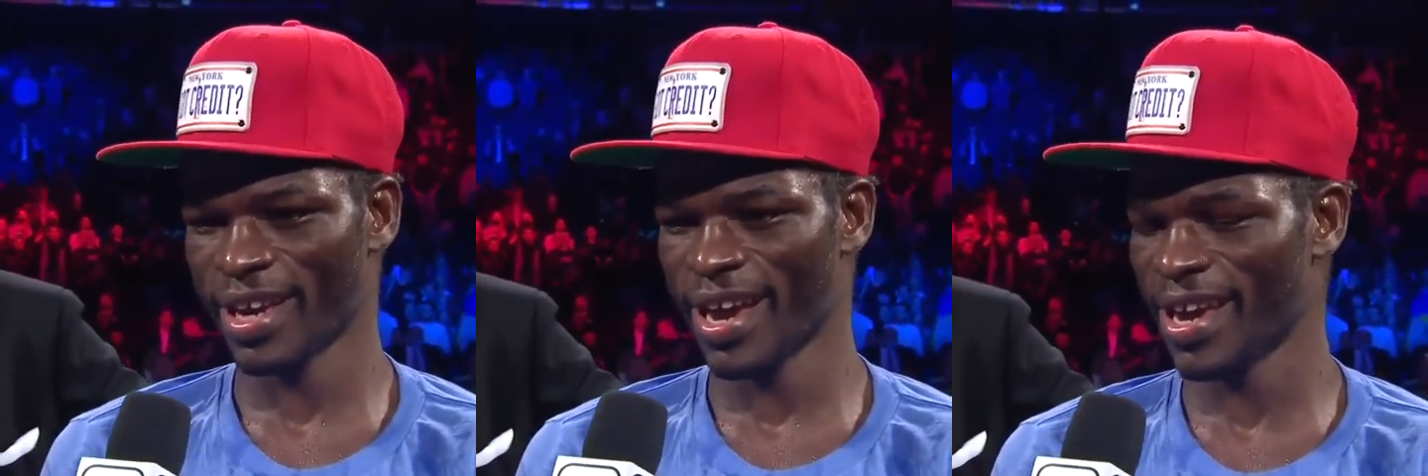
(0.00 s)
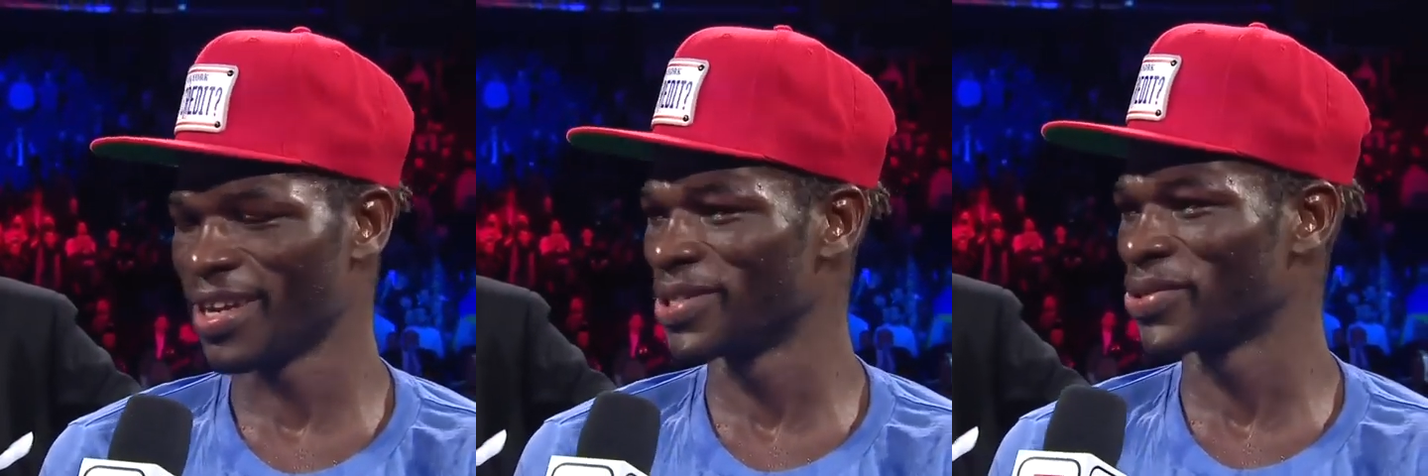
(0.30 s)
yeah,
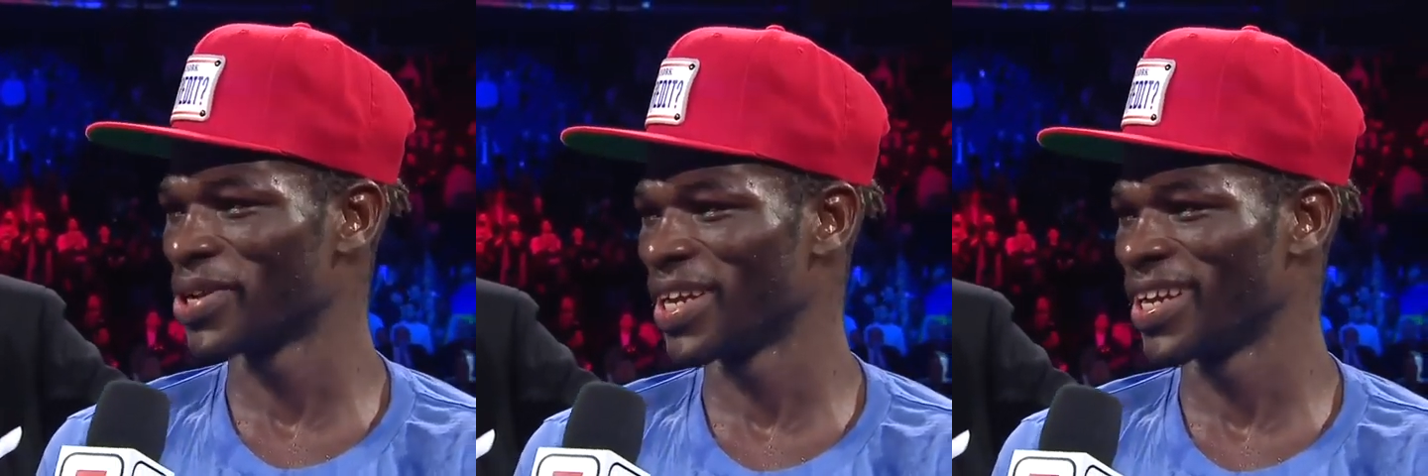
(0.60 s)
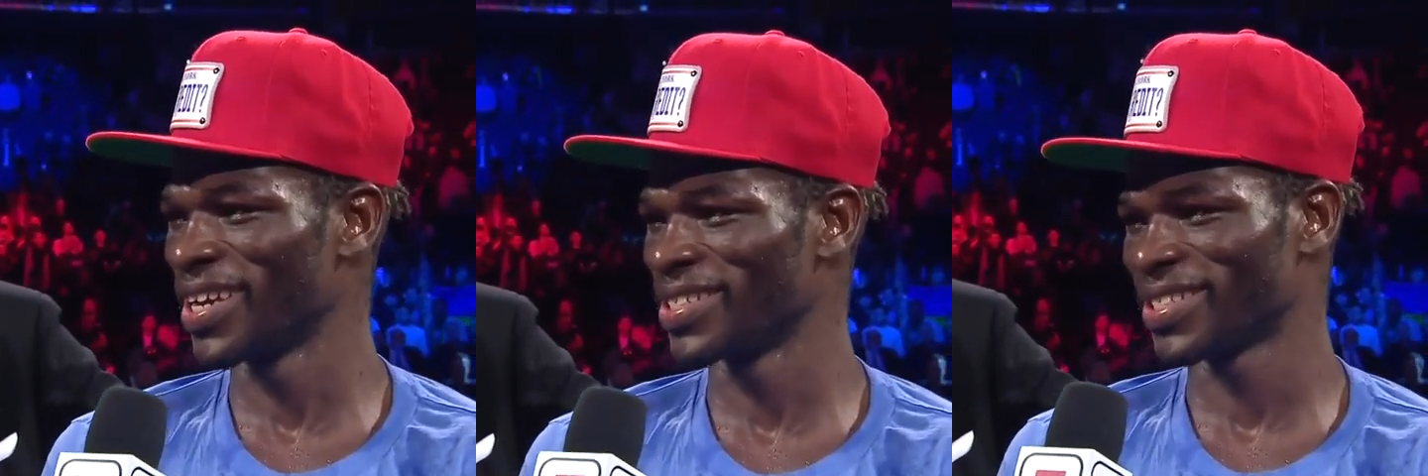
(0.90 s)
it is what it
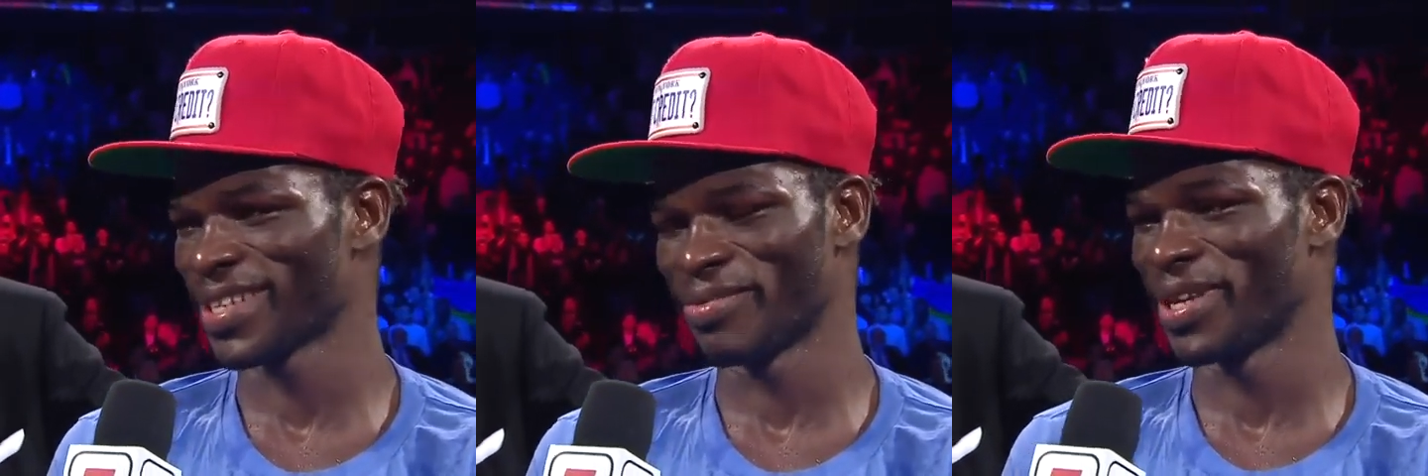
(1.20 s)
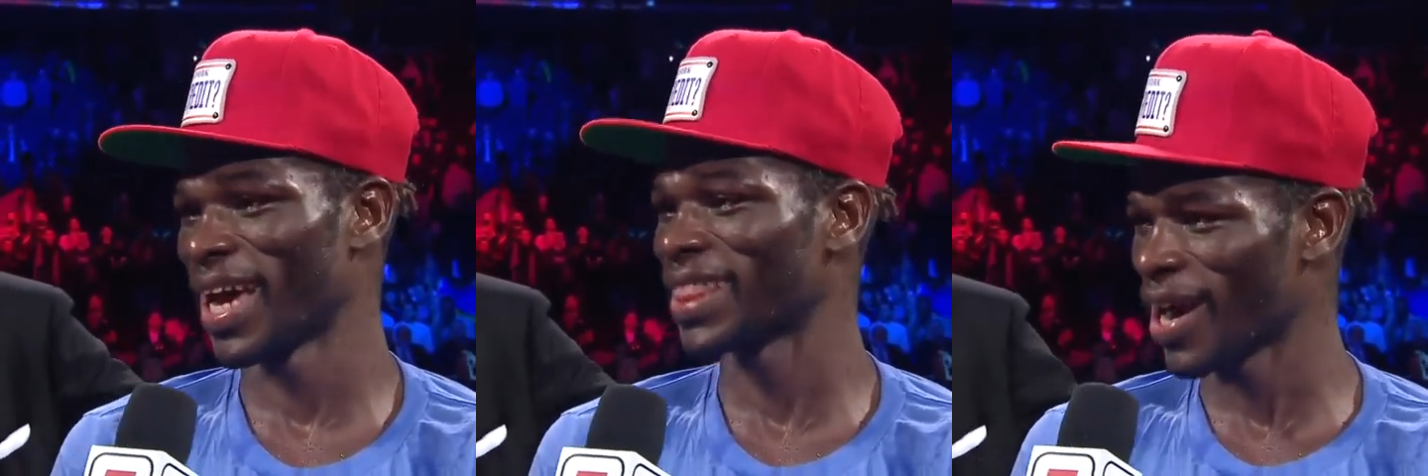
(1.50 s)
is. I
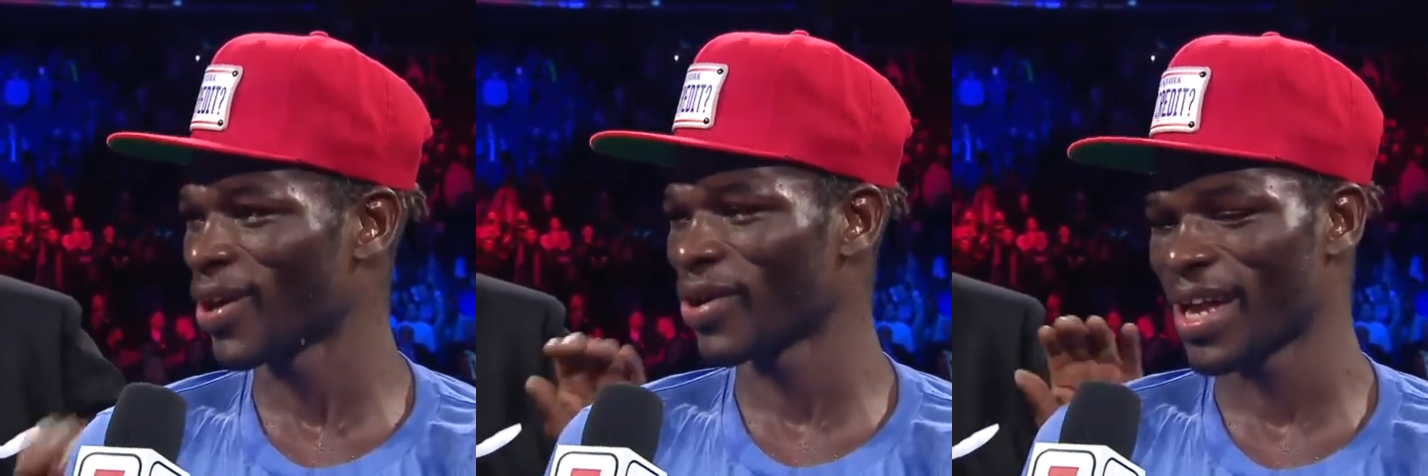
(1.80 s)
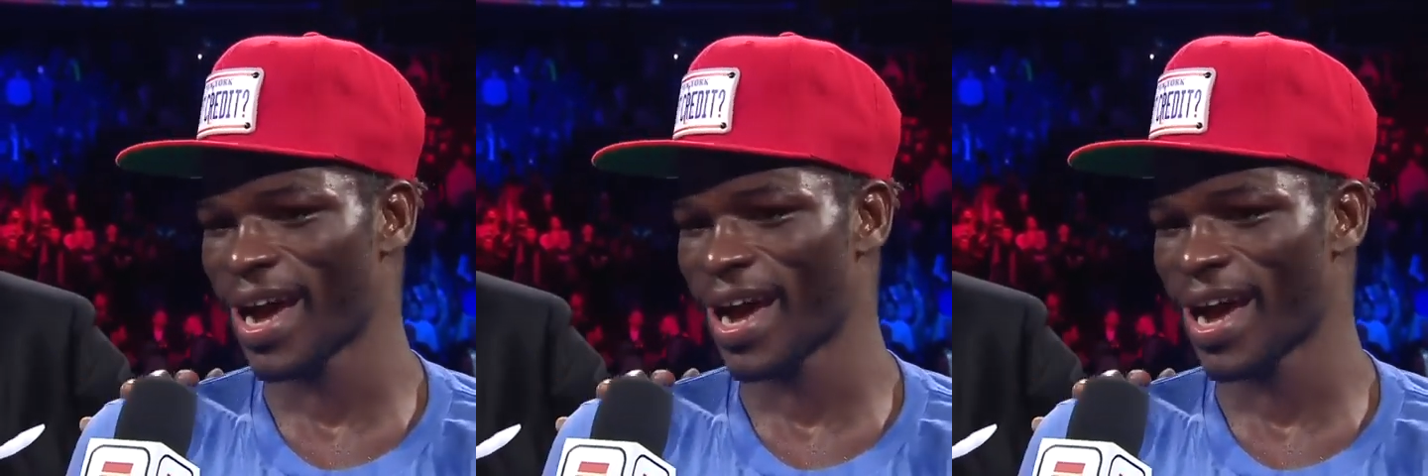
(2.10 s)
mean, I thank God